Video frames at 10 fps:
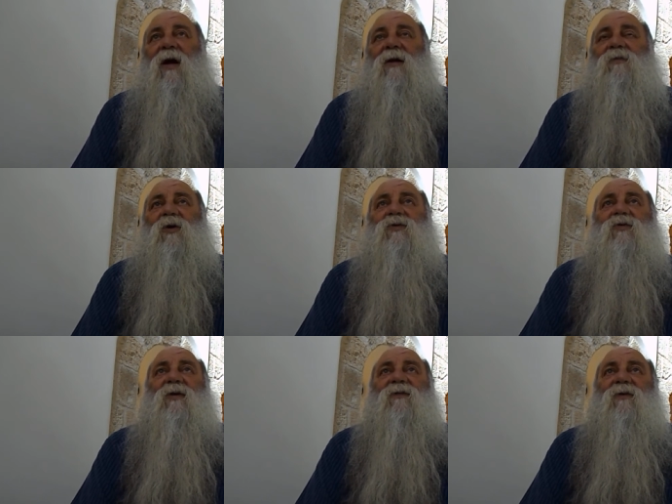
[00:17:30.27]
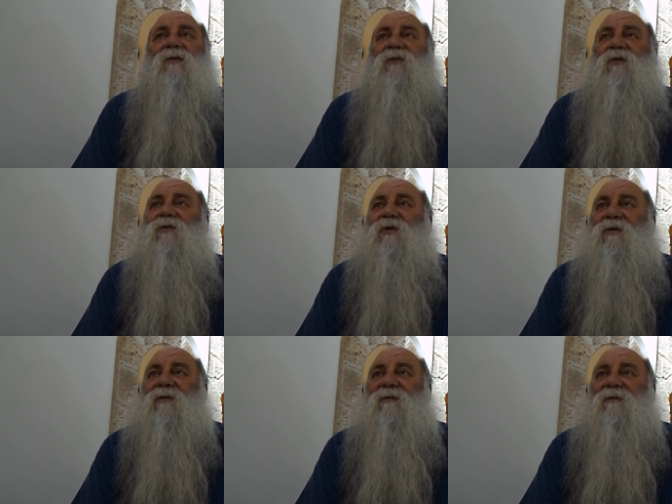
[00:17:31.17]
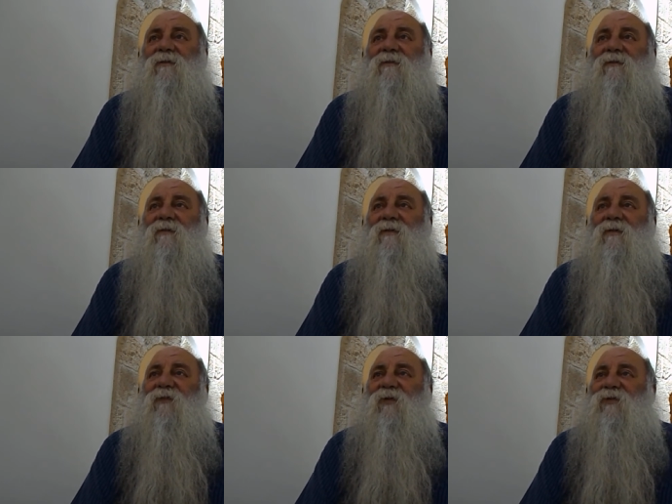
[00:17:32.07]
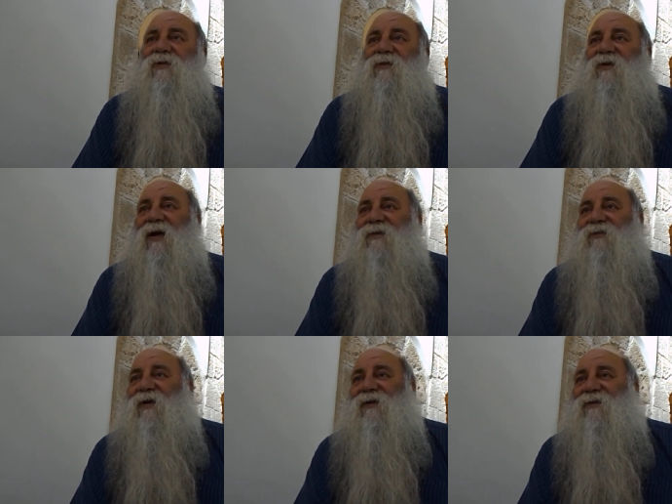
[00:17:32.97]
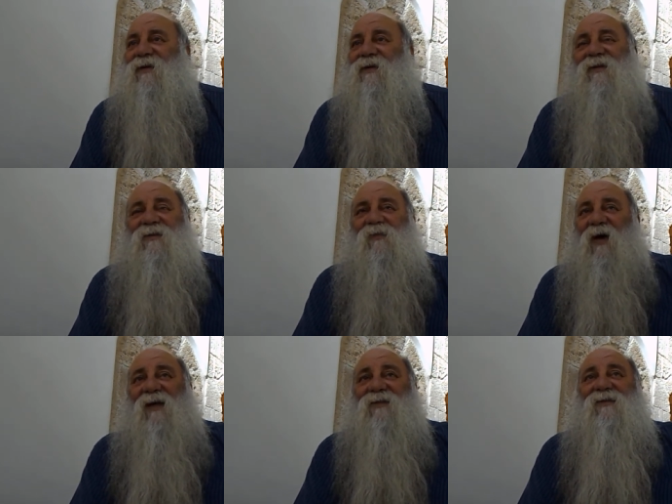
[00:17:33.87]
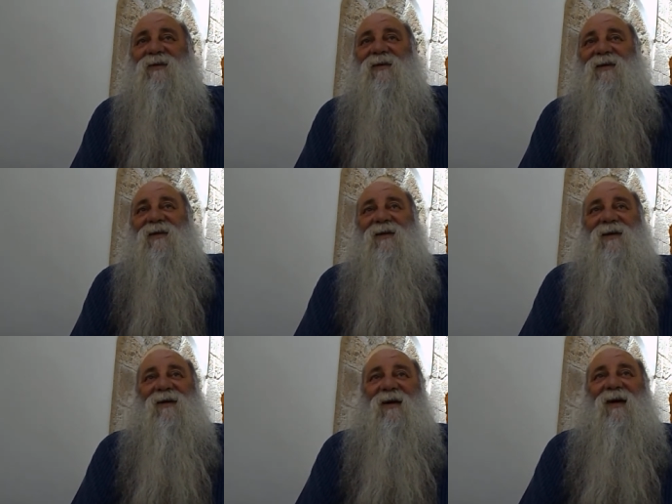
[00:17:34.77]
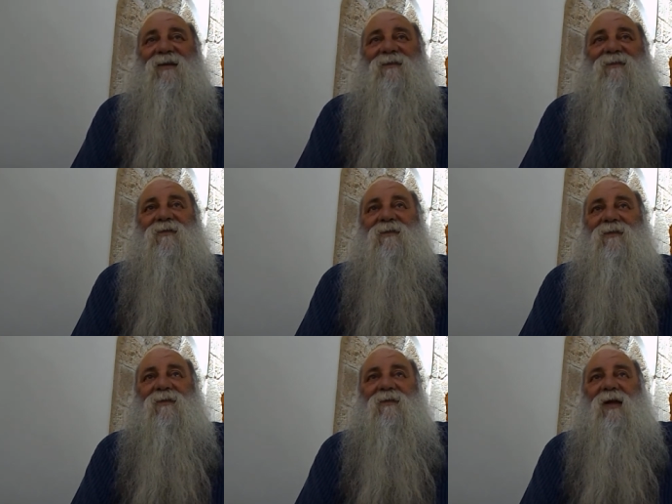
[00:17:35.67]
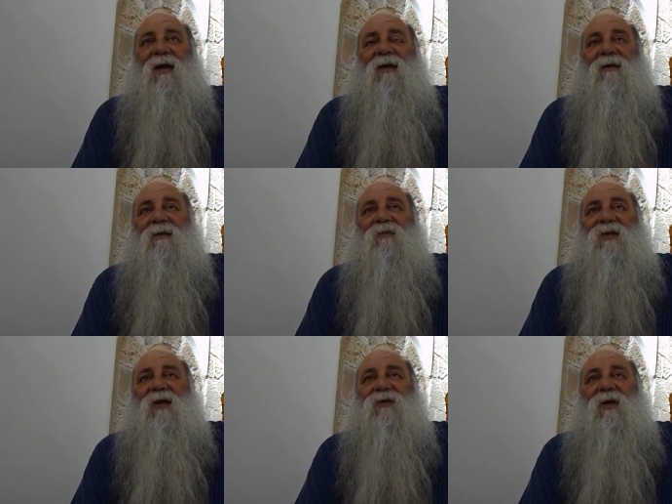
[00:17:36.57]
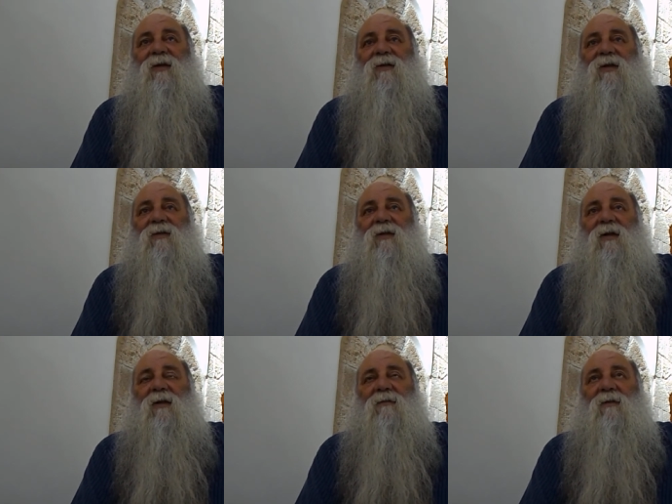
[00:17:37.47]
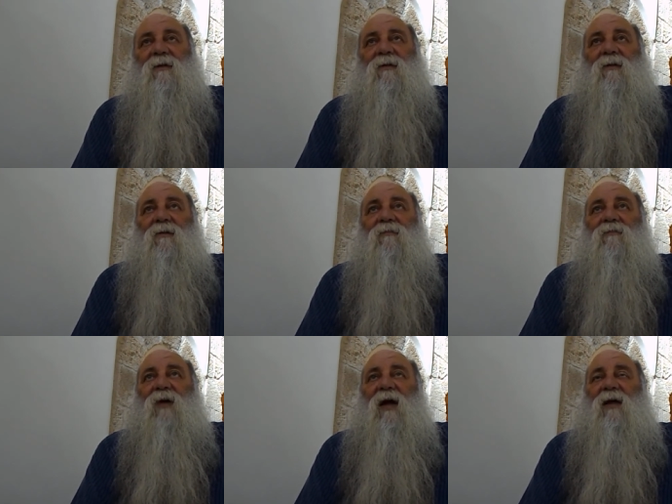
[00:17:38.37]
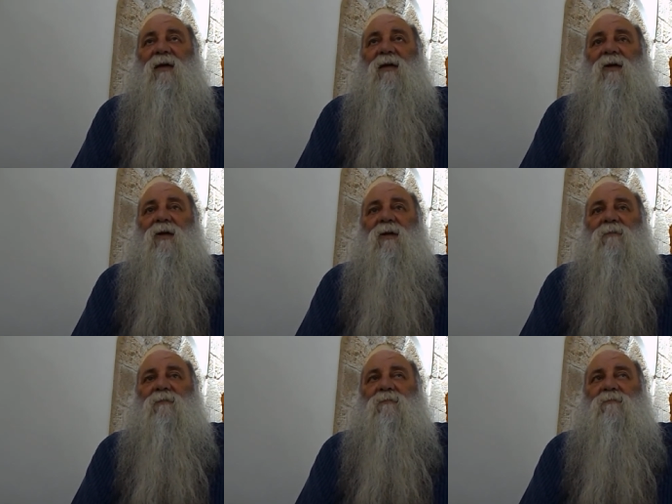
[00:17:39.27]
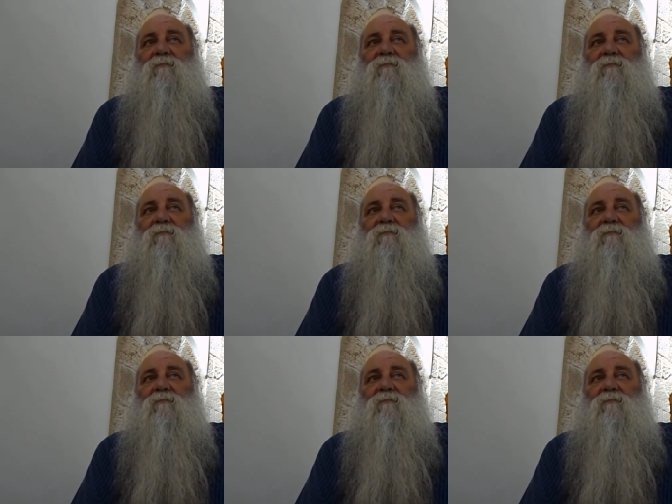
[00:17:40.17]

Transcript: I'm not doing for the future. The future, you can't do anything. it is past. And I, but I think that uh, by um,